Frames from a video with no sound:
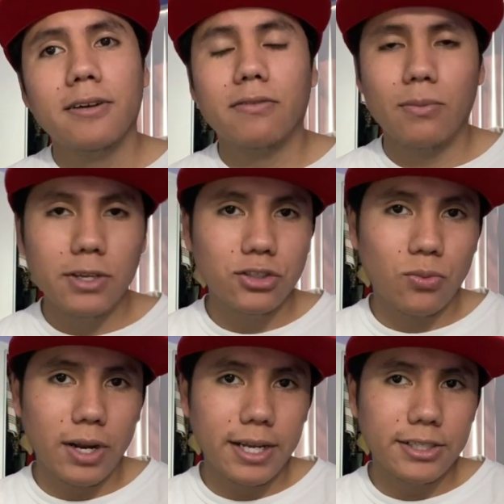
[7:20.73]
from this
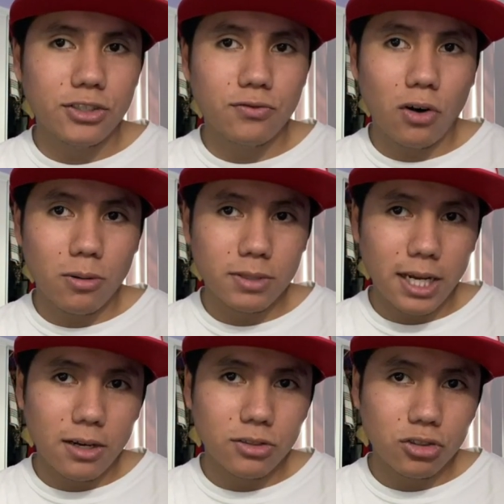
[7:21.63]
range, farm
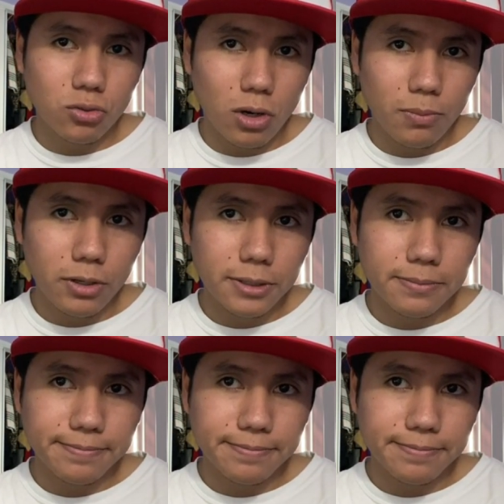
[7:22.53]
down the Swampert.